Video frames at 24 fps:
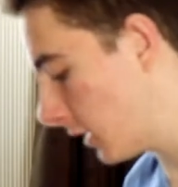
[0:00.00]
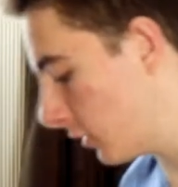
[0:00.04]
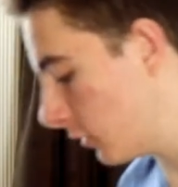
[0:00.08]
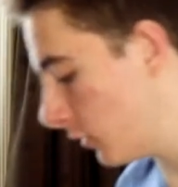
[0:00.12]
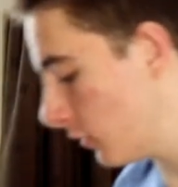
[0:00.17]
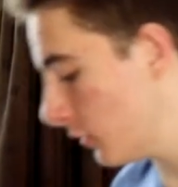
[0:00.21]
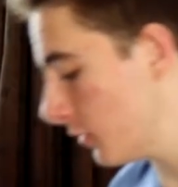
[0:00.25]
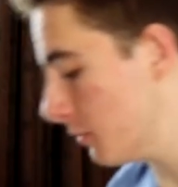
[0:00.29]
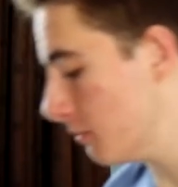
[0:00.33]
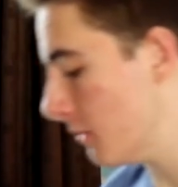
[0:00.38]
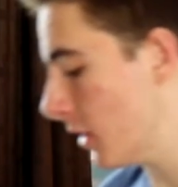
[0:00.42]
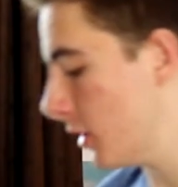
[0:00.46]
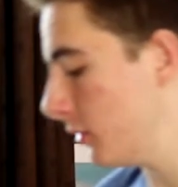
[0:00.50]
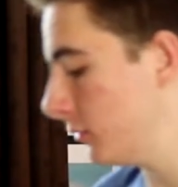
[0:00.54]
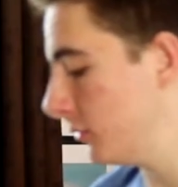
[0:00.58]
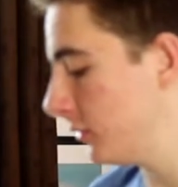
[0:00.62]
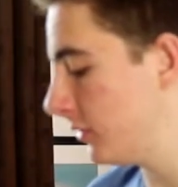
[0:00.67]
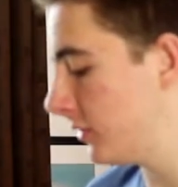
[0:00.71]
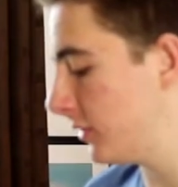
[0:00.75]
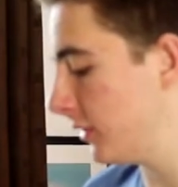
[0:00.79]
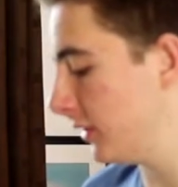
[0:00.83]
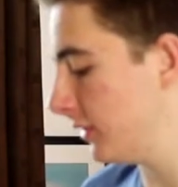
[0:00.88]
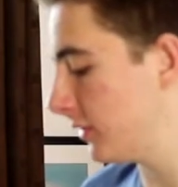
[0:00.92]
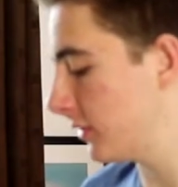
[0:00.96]
all the
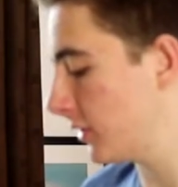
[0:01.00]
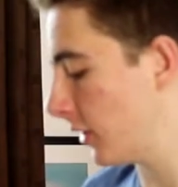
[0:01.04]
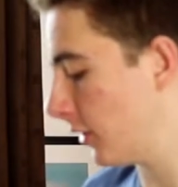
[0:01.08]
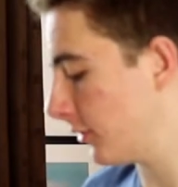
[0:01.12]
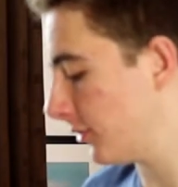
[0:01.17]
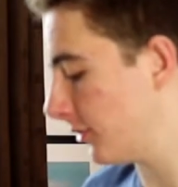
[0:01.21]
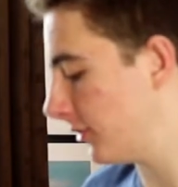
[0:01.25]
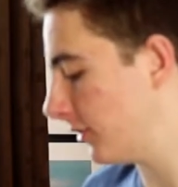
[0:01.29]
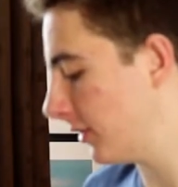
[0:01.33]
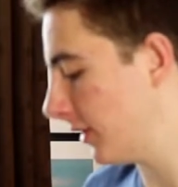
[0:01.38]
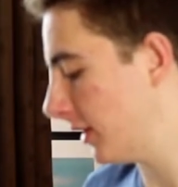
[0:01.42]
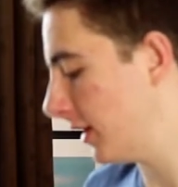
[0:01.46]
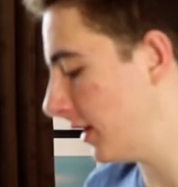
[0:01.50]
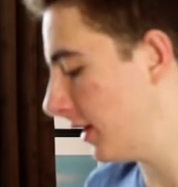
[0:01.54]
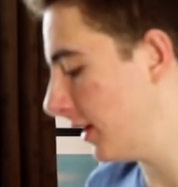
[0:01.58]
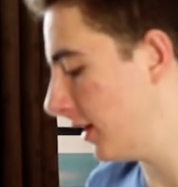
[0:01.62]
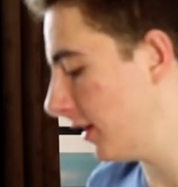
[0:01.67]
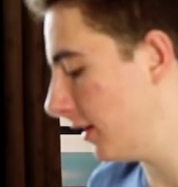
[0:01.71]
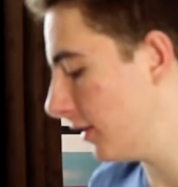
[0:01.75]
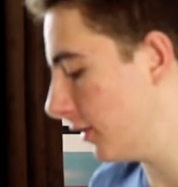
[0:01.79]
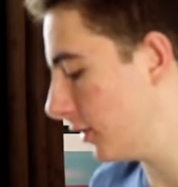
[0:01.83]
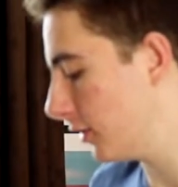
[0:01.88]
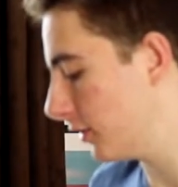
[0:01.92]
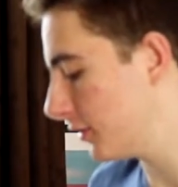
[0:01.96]
modes. It's got
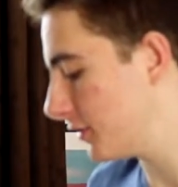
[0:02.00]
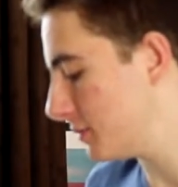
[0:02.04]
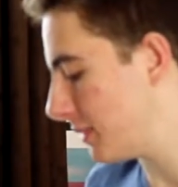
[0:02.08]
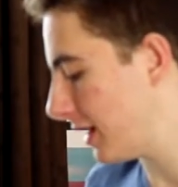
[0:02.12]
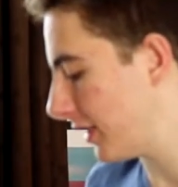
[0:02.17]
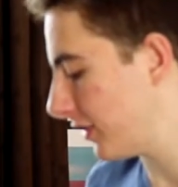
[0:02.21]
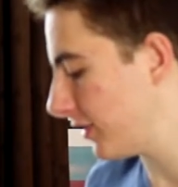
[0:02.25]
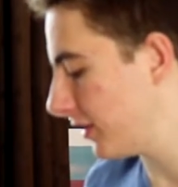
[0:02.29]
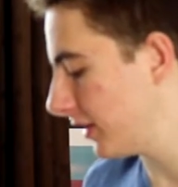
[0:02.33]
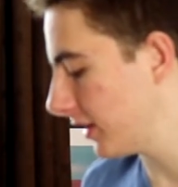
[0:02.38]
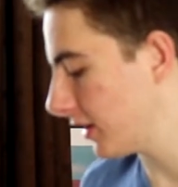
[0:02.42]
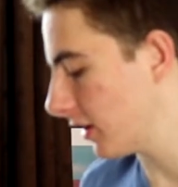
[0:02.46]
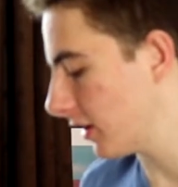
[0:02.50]
automatic,